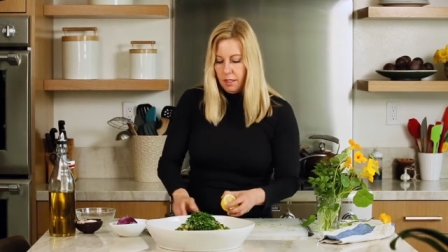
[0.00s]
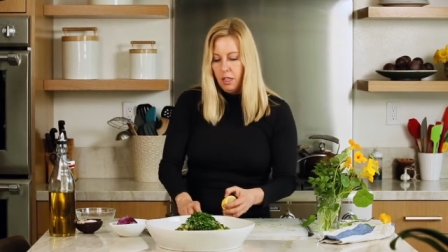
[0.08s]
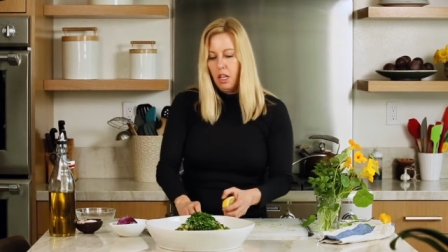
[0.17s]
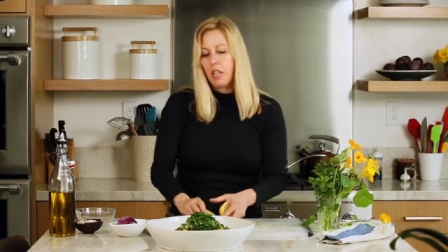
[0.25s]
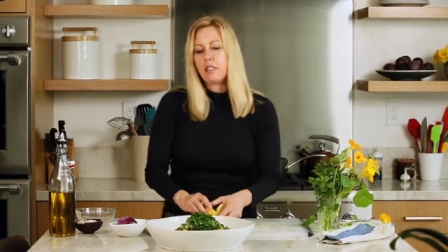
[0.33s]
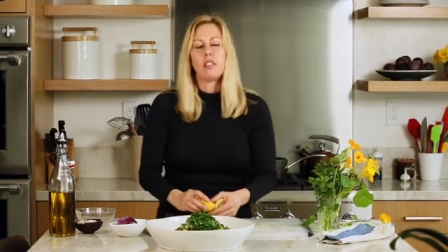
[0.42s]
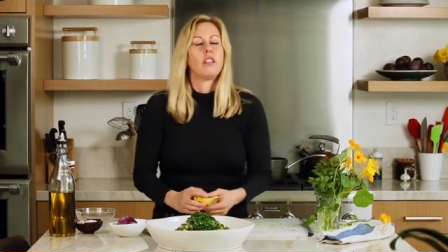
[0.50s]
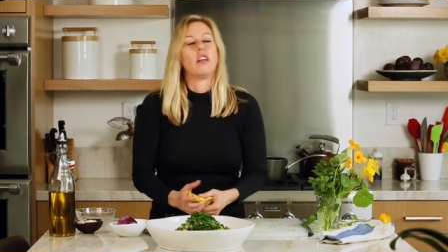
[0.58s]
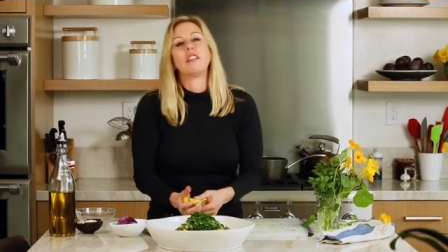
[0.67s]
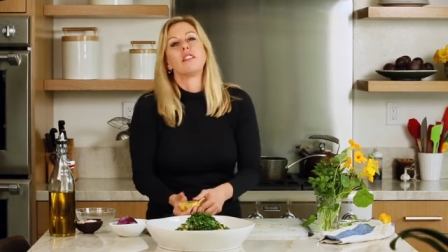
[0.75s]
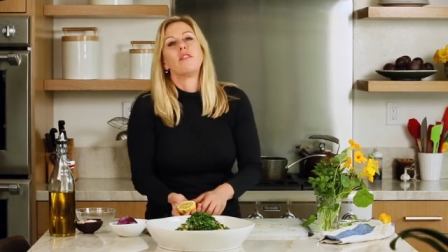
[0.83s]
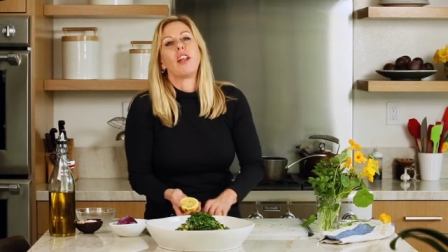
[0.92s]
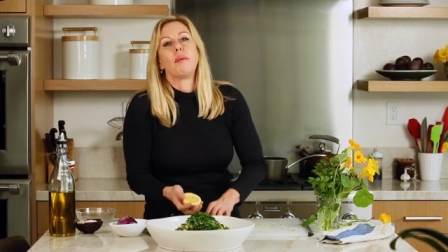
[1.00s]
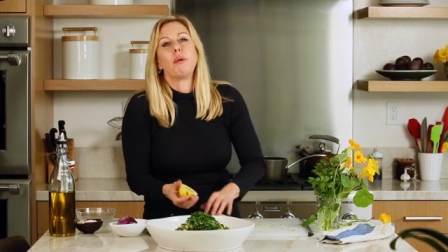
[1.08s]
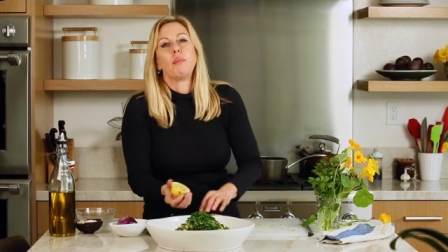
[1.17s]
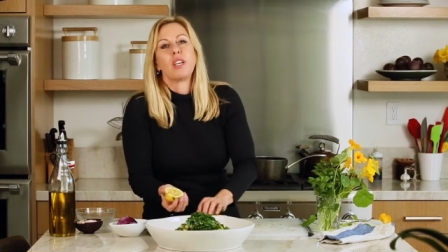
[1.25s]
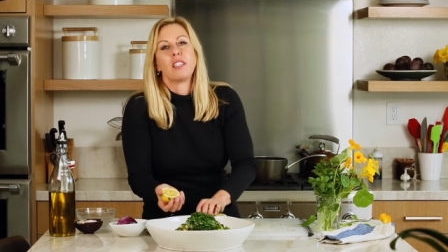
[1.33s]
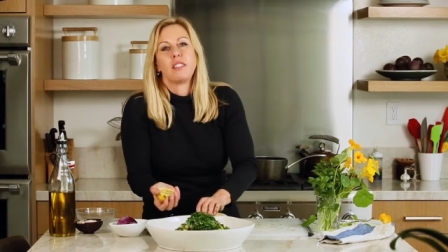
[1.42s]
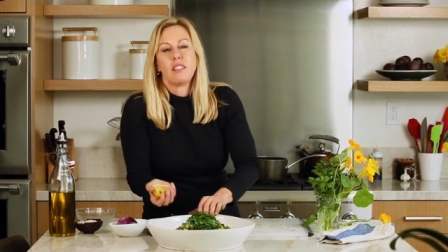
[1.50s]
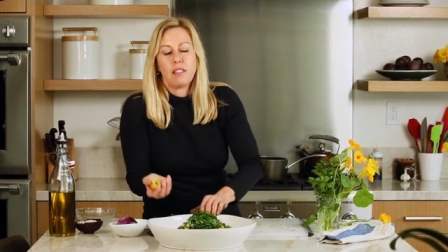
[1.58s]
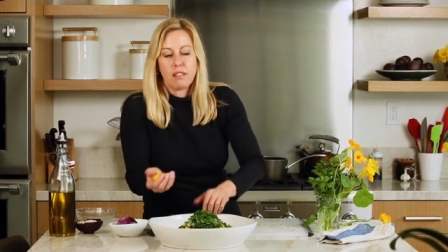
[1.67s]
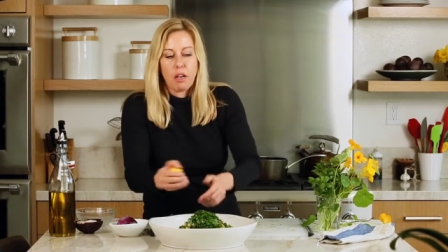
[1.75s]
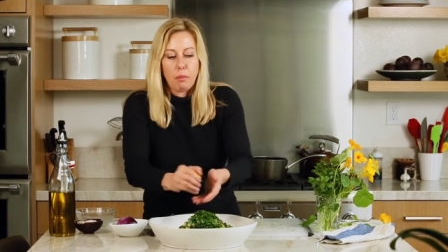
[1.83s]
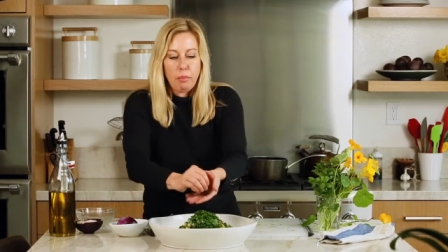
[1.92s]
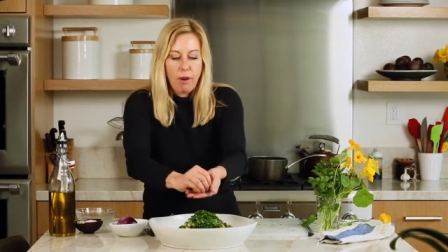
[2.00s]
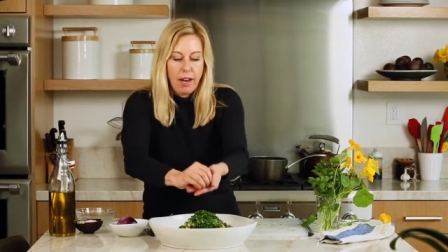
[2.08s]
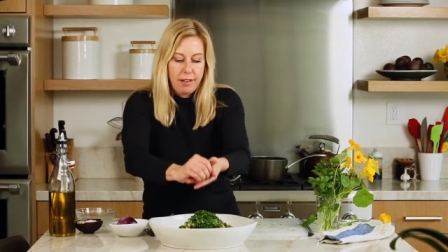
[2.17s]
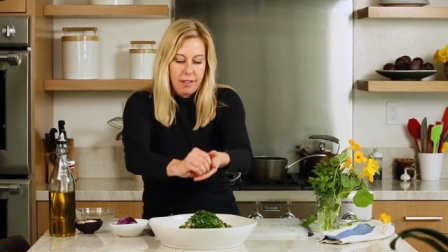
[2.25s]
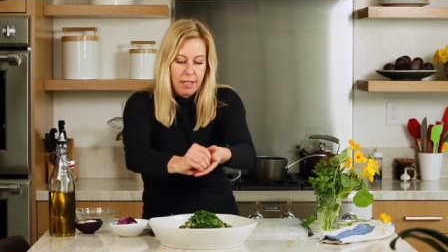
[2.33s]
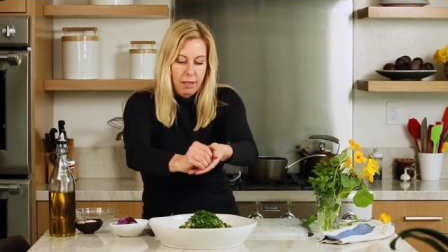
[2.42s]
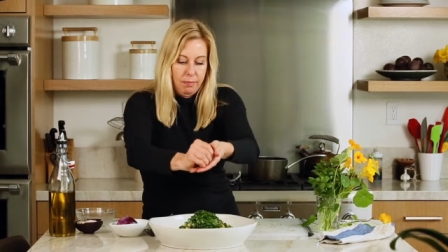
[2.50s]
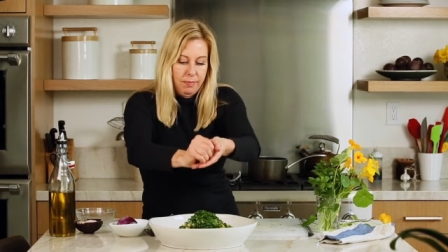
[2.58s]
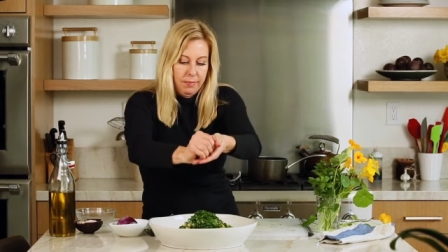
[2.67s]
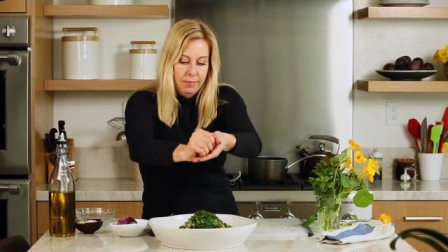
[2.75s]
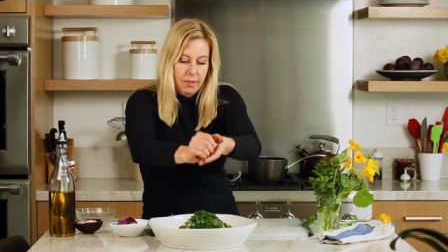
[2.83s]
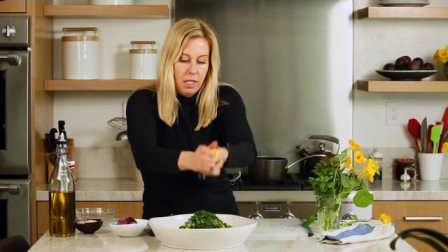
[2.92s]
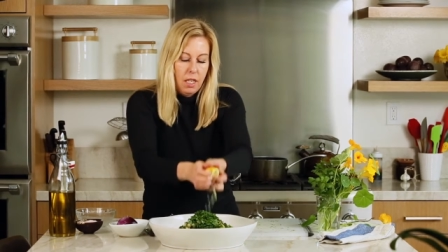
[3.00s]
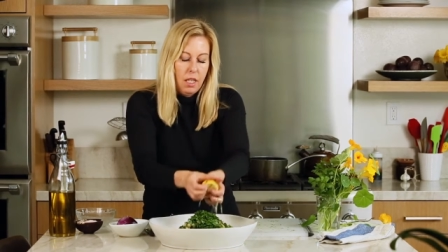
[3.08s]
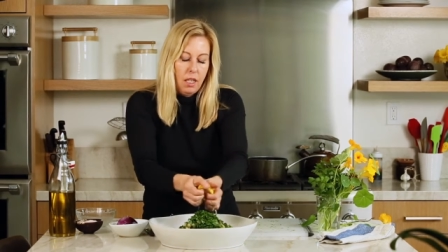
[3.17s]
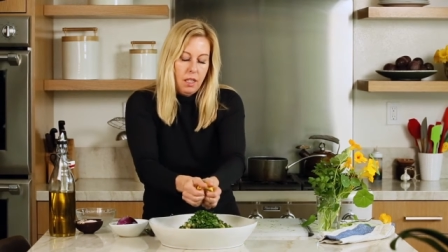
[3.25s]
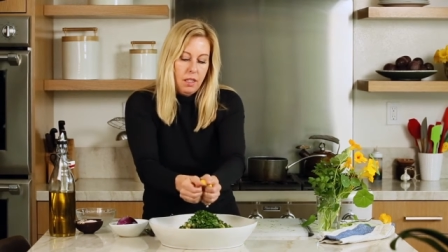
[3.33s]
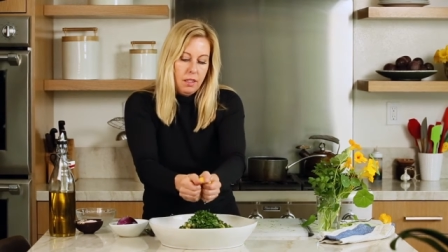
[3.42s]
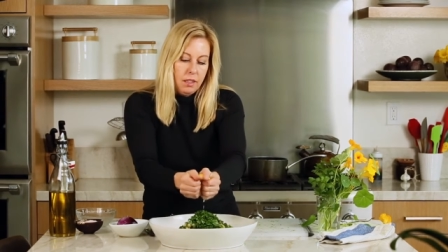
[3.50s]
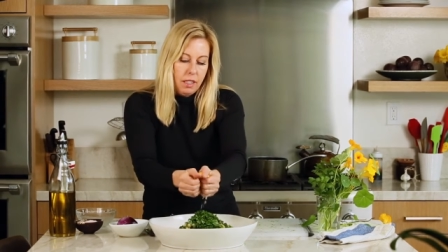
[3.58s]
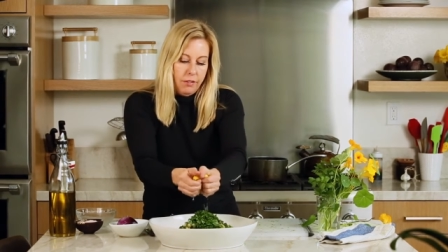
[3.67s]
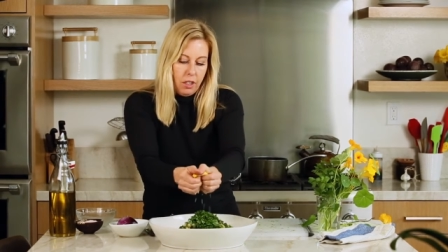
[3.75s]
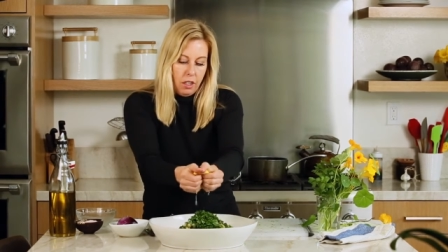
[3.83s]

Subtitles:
Lots and lots of lemon because this is going to brighten it up and give